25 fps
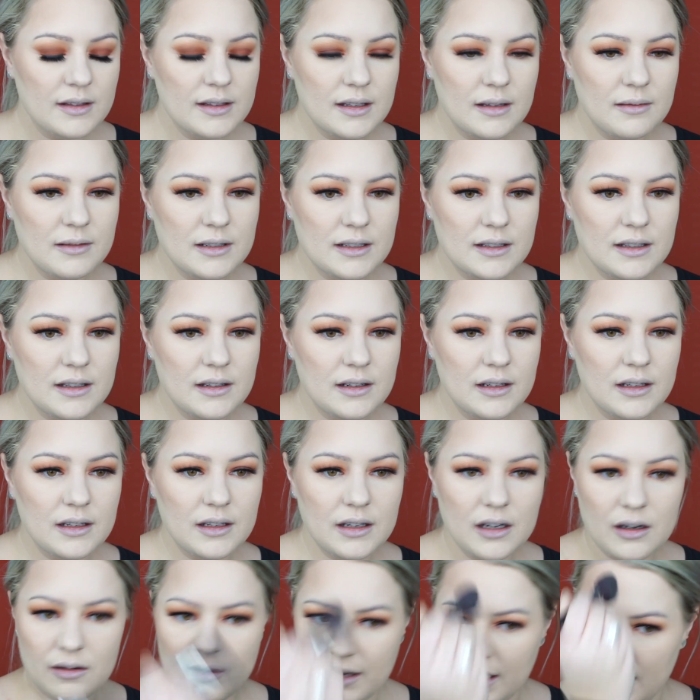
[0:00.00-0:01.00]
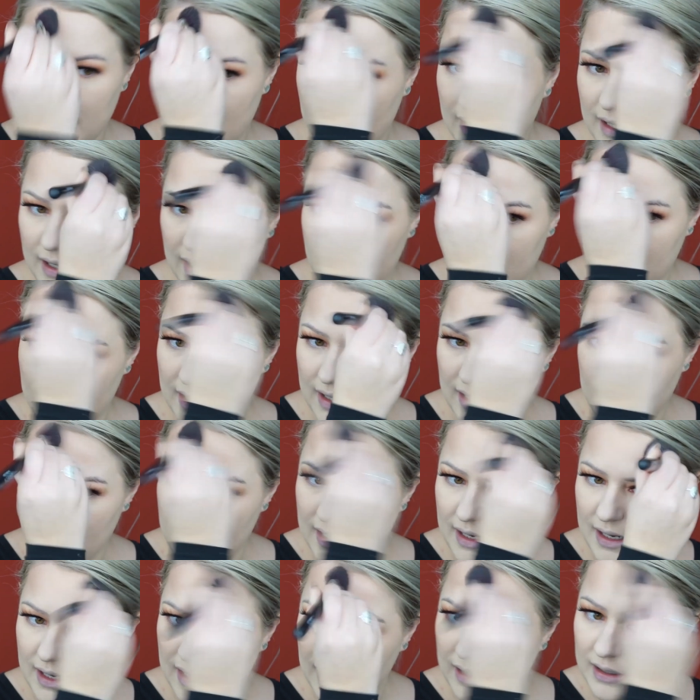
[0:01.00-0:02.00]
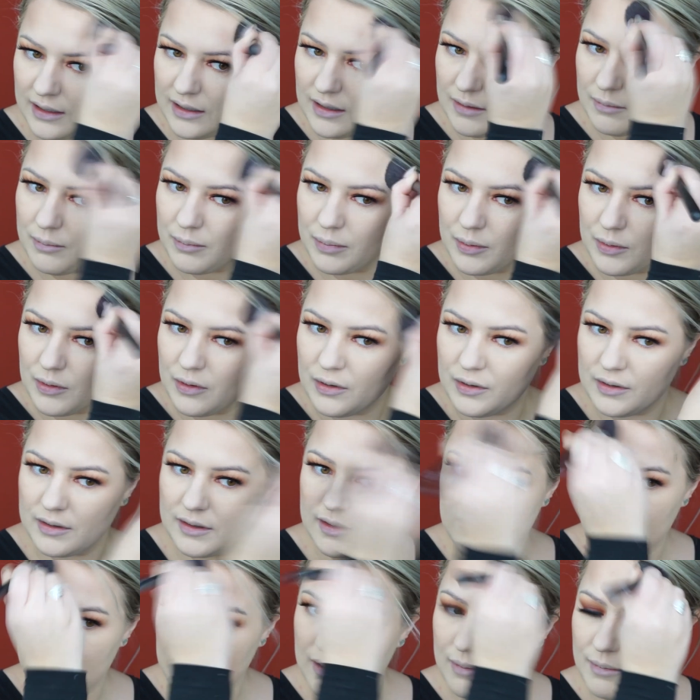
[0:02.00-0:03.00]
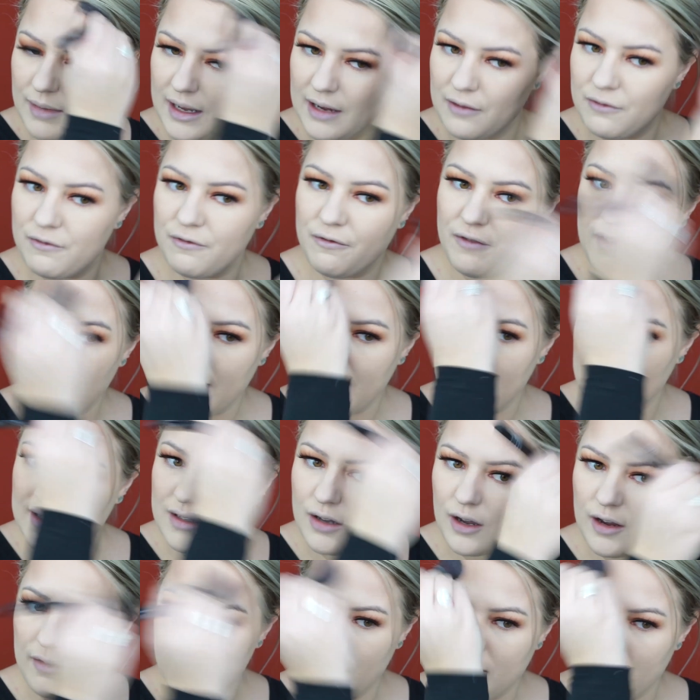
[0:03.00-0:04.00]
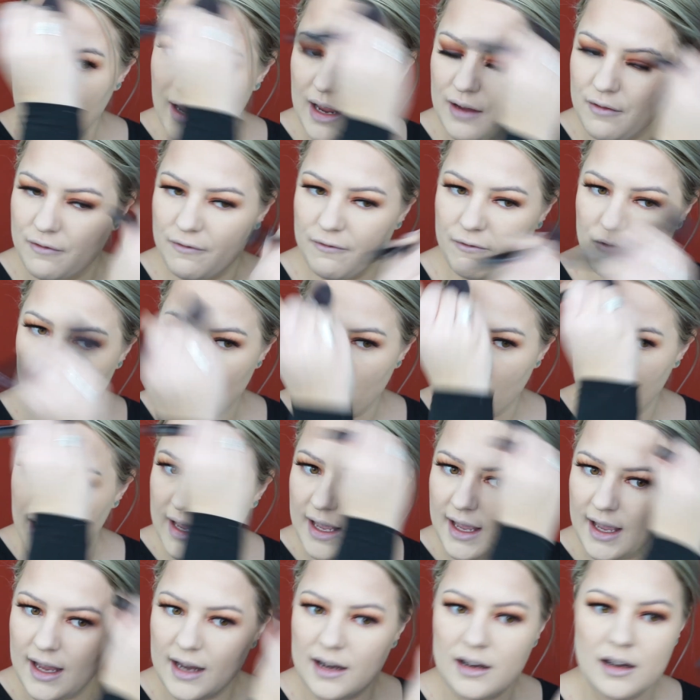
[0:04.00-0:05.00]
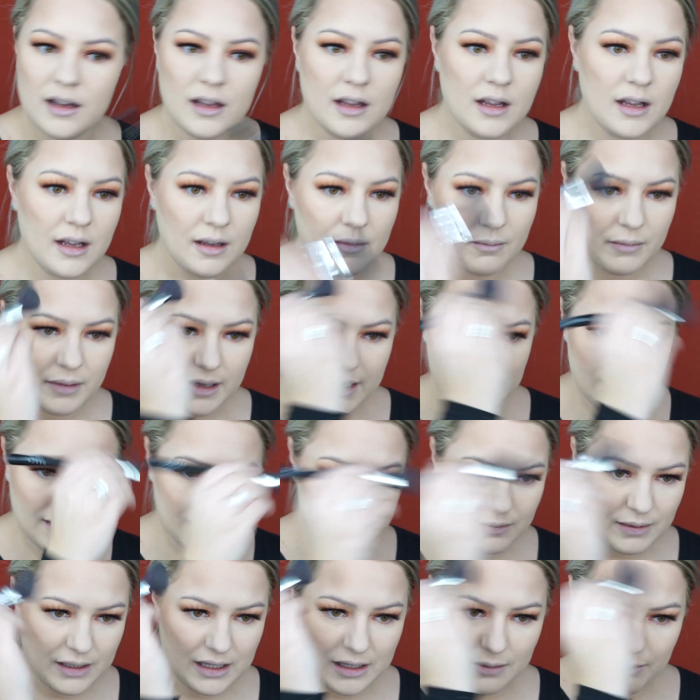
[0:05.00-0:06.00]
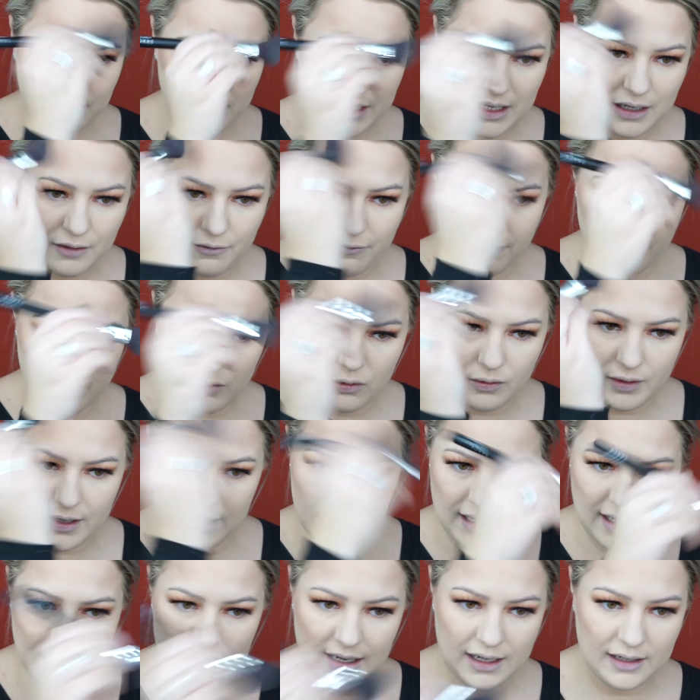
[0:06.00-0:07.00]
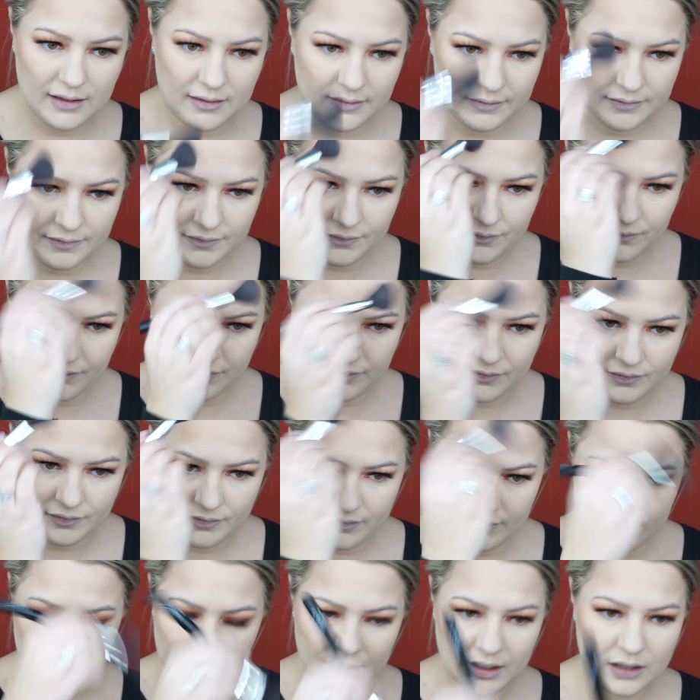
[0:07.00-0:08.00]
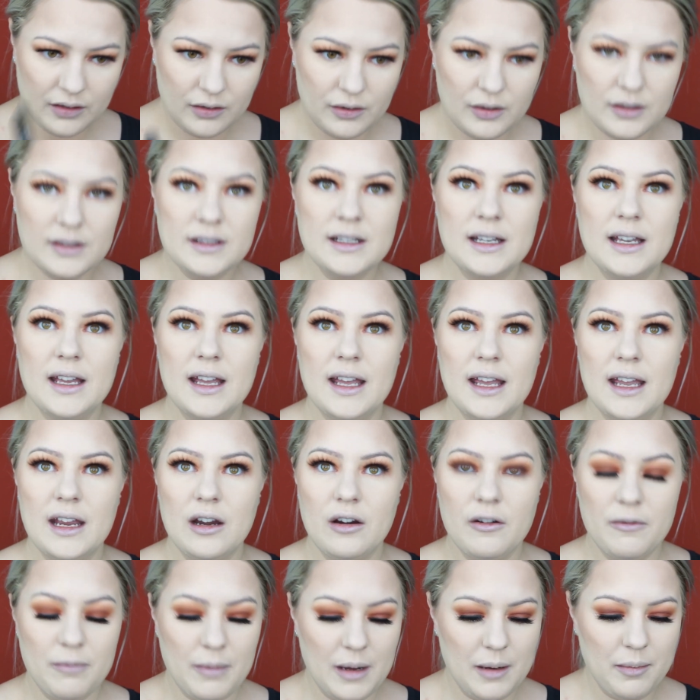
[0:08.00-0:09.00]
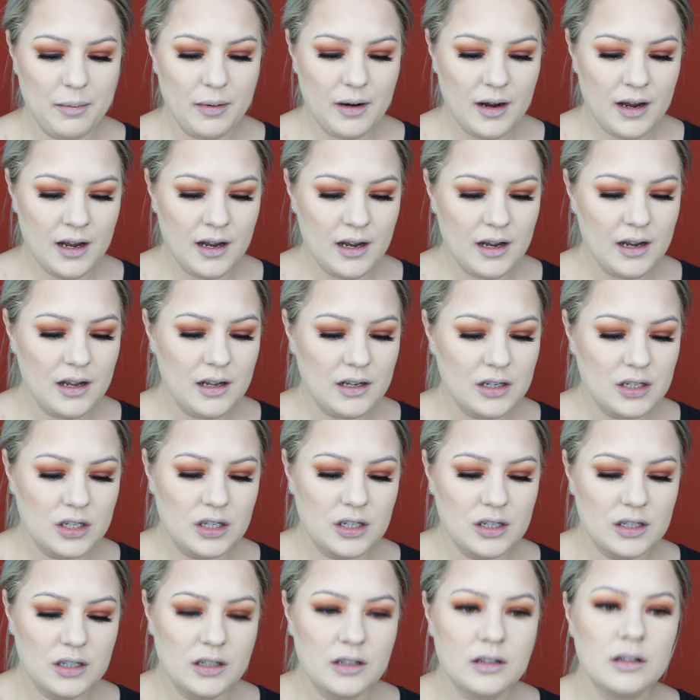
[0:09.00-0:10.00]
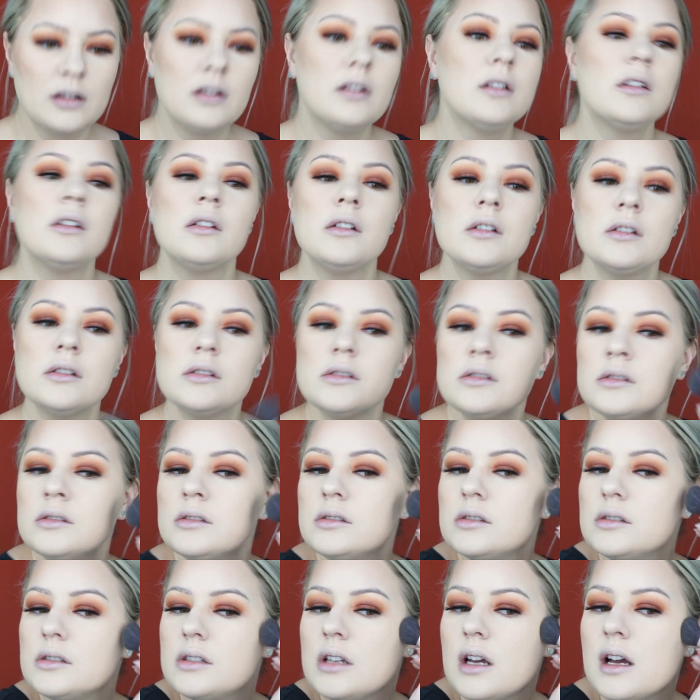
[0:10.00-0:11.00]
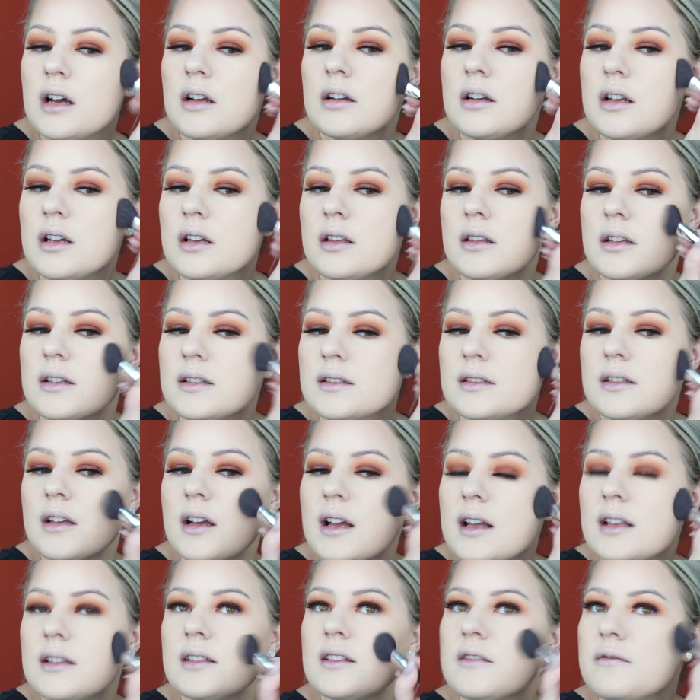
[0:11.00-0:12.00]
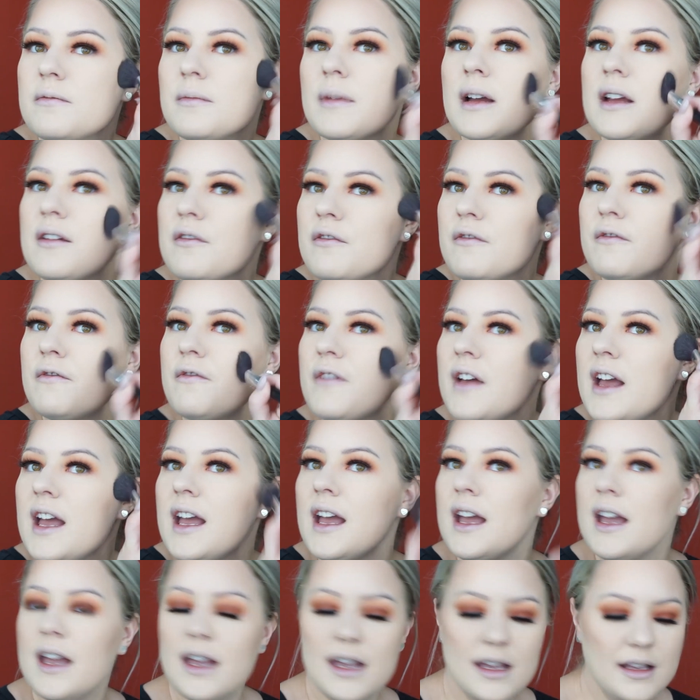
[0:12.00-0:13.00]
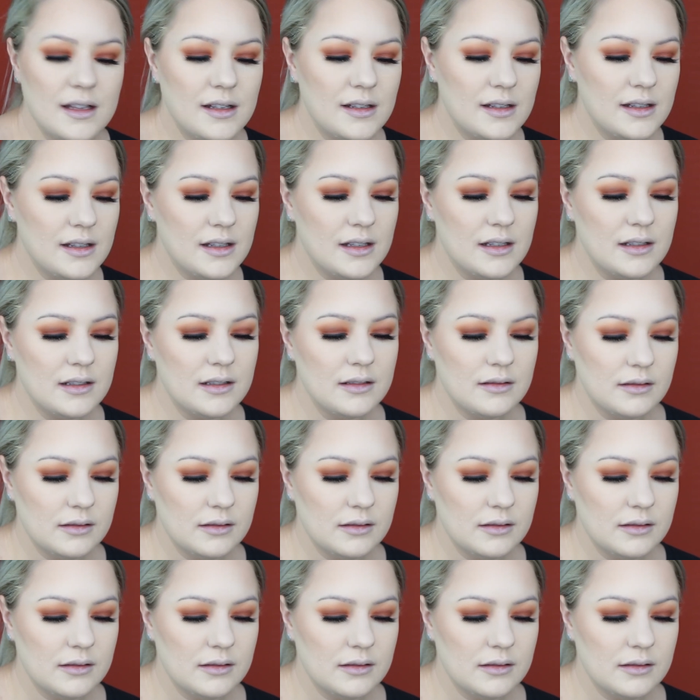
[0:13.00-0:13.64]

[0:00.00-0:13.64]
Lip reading: So I'm just going to go ahead and bronze my face over my forehead. Blessed with a big forehead. Using a hair of my brush. Down the sides of my face.